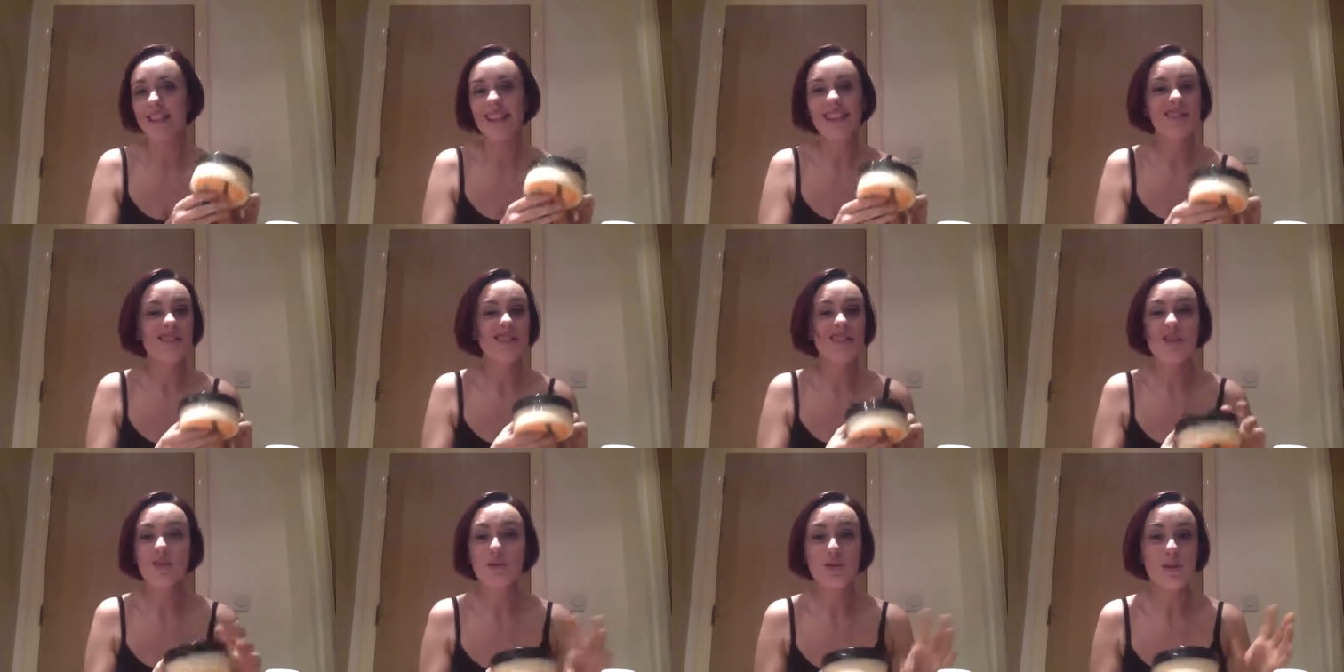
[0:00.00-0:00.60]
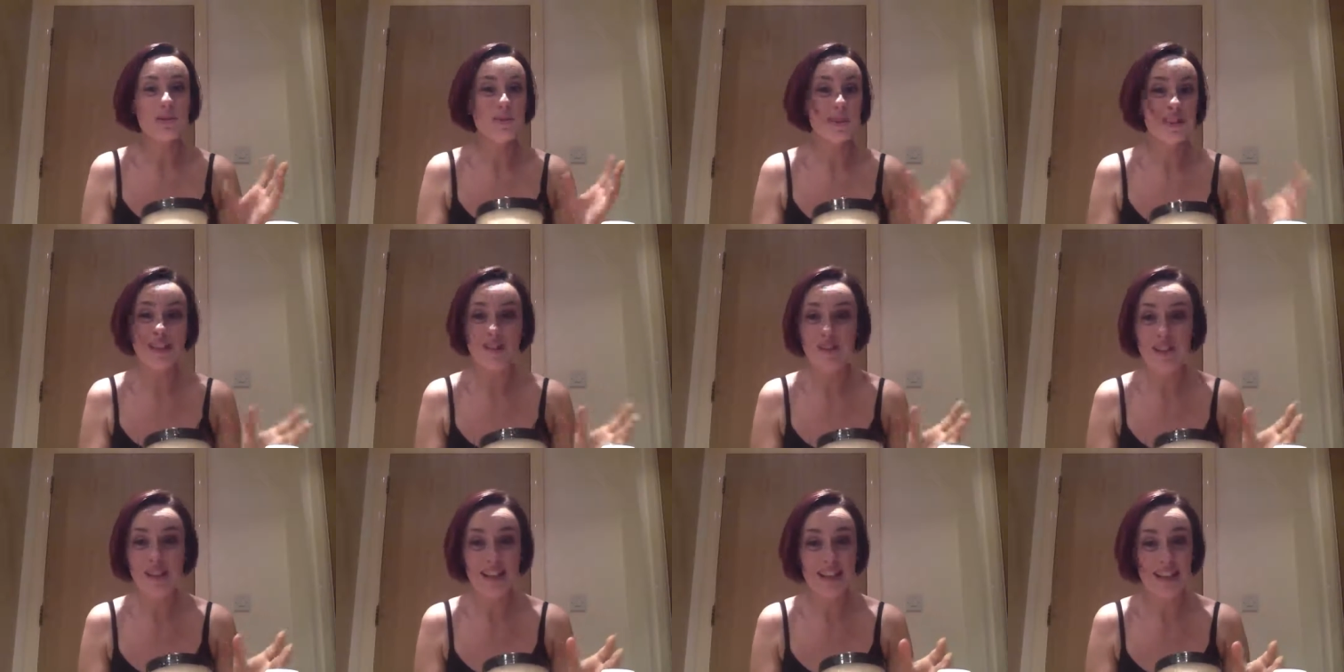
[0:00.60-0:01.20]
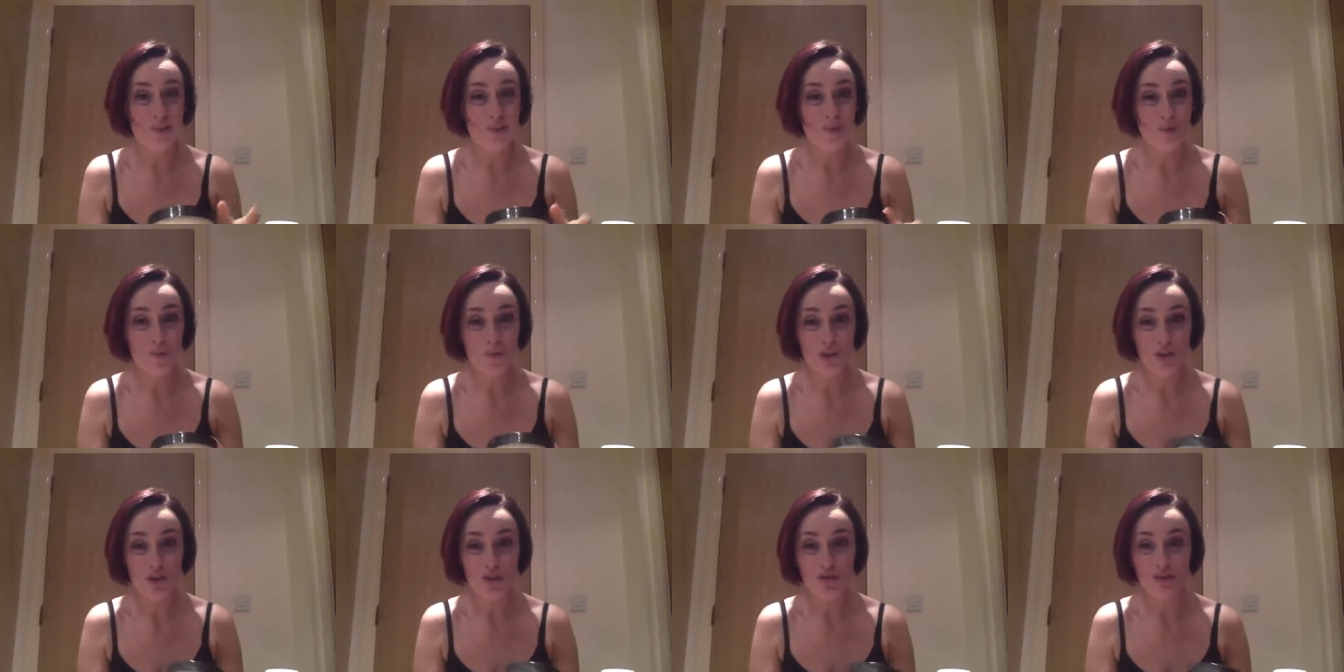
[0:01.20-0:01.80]
No specific type of
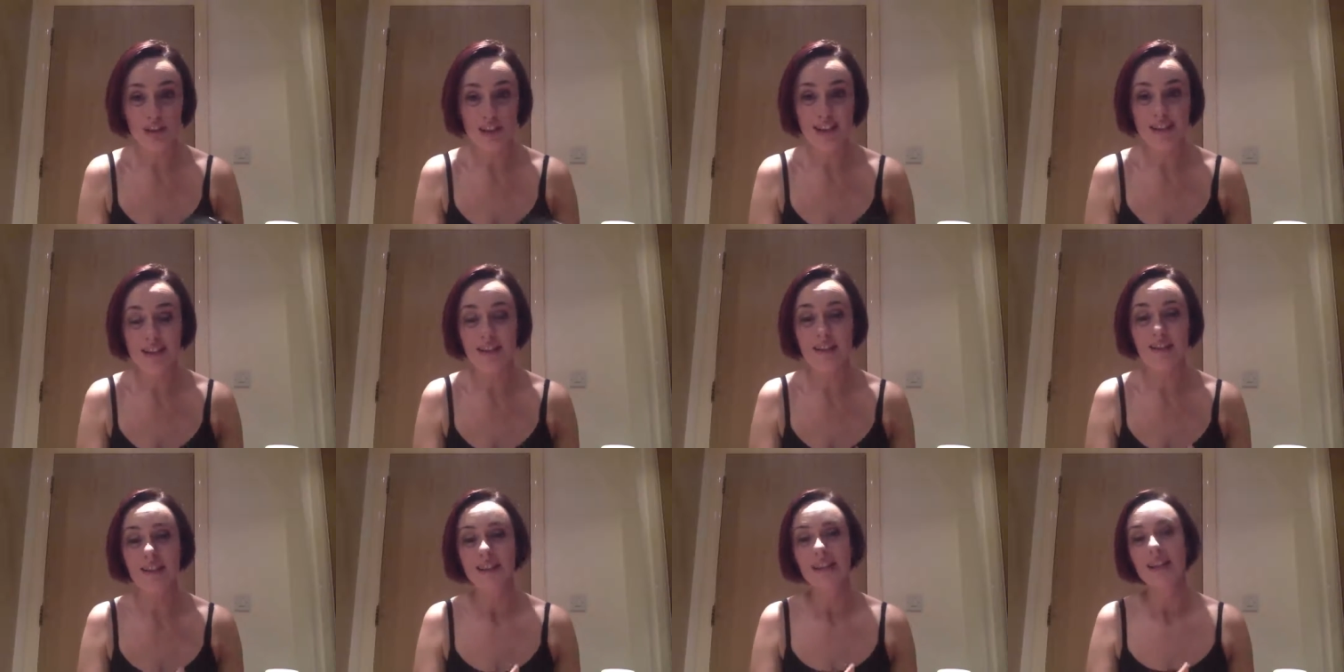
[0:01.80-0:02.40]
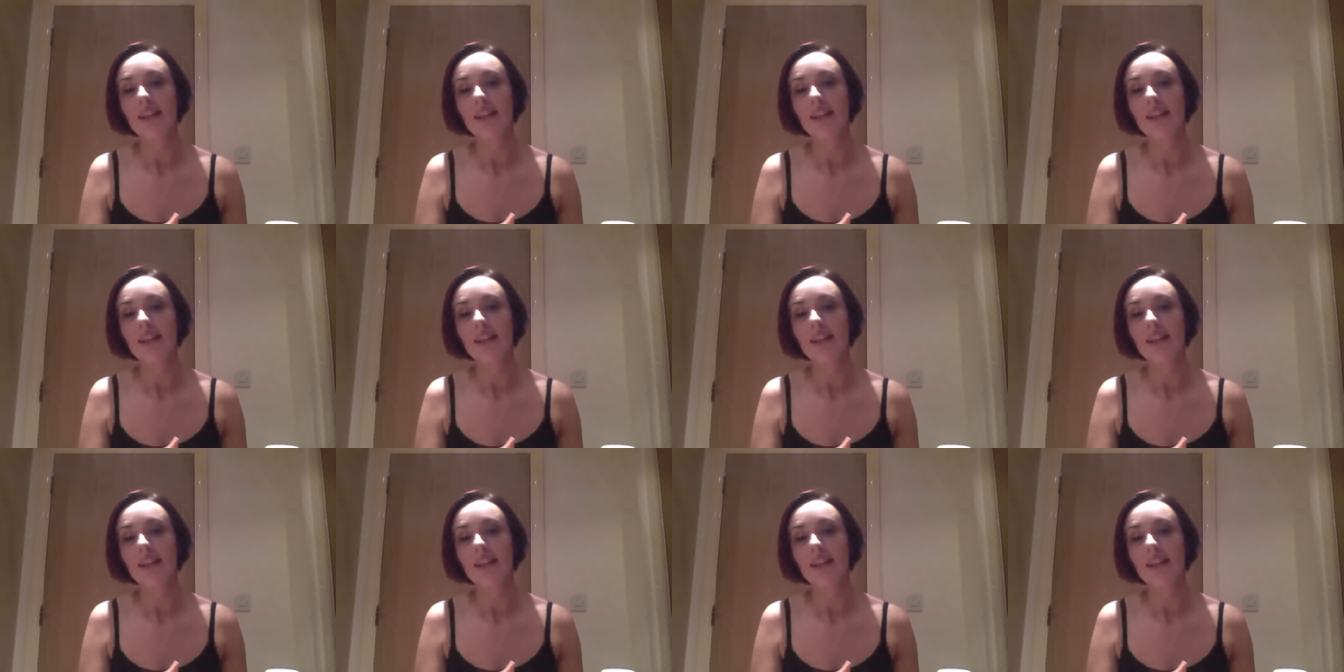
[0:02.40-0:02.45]
moisturiser,